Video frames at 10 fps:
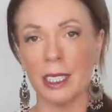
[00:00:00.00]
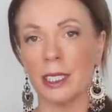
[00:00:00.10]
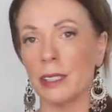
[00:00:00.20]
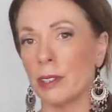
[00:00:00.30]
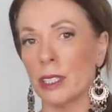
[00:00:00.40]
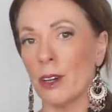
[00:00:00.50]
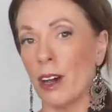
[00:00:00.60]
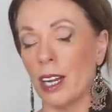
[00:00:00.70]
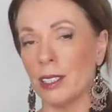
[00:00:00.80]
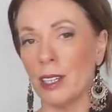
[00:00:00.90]
living the
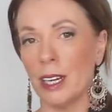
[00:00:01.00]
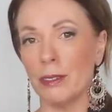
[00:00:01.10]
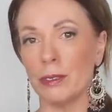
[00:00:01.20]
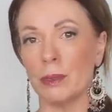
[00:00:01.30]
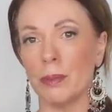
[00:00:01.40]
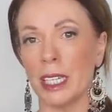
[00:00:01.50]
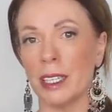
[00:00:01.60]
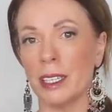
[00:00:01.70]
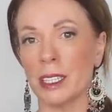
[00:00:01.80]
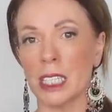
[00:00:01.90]
high life and
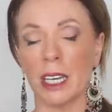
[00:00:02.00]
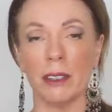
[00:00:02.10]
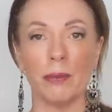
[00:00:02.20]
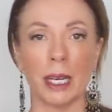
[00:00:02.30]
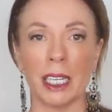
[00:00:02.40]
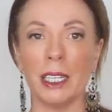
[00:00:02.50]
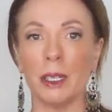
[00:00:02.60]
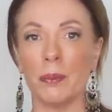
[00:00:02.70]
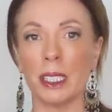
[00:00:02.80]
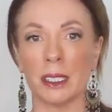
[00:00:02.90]
making a ton of money in
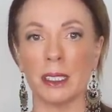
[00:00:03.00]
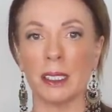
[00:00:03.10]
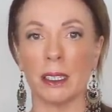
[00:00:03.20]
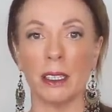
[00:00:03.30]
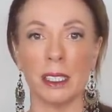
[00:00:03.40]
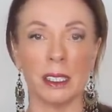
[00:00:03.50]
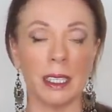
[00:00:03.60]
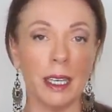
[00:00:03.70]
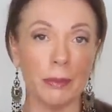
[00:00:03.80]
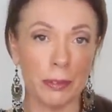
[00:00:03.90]
a business that I'd
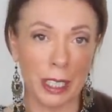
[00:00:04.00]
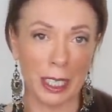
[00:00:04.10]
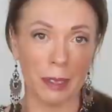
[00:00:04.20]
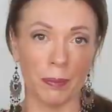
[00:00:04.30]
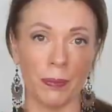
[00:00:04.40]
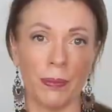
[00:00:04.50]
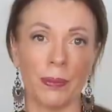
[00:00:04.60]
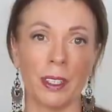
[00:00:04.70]
set up for him.